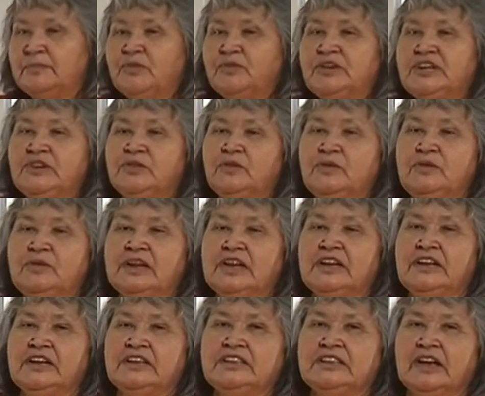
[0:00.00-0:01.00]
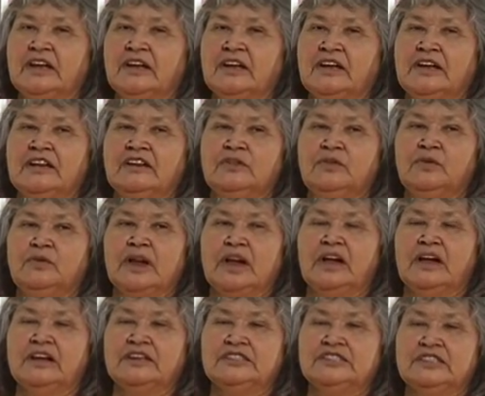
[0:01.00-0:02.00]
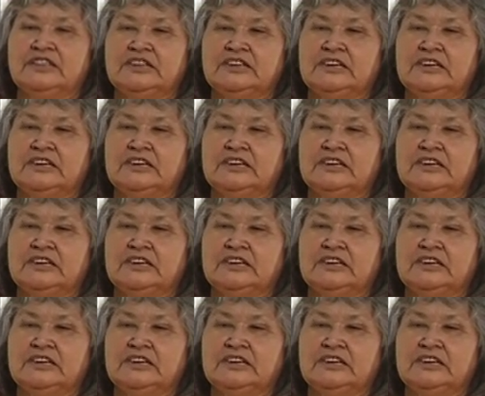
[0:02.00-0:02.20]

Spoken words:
Being unable to protect all.